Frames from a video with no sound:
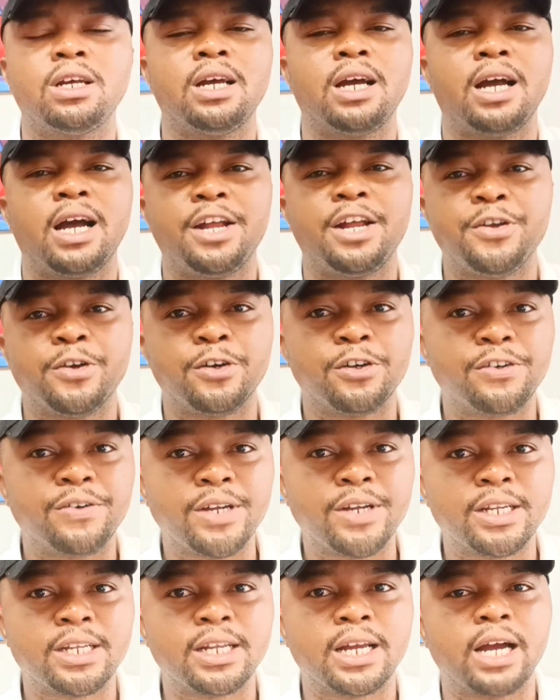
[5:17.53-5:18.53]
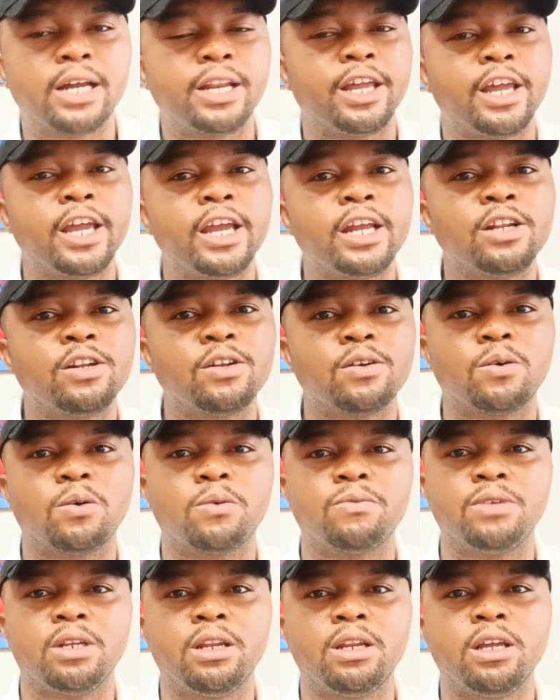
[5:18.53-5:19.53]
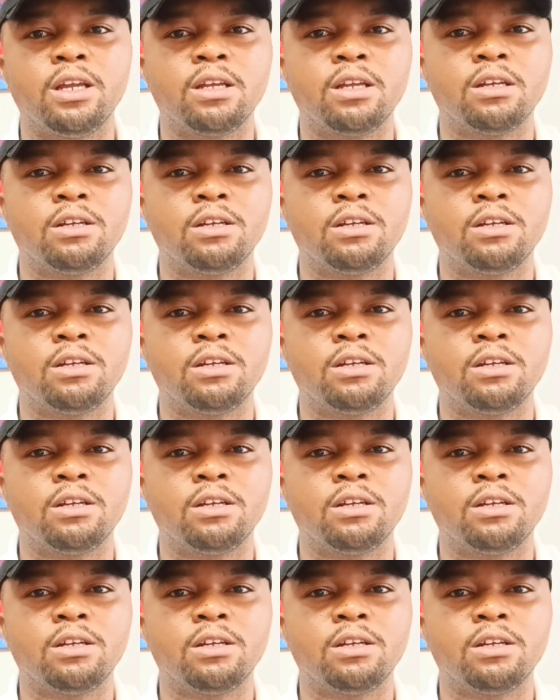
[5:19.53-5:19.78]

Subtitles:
and your grade at the end of the day.